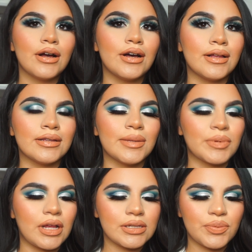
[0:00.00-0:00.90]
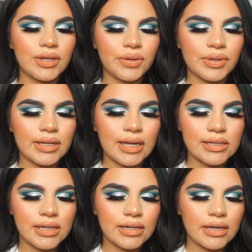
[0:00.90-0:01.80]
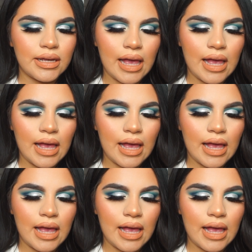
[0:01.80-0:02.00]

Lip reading: a lip gloss would look really nice on it.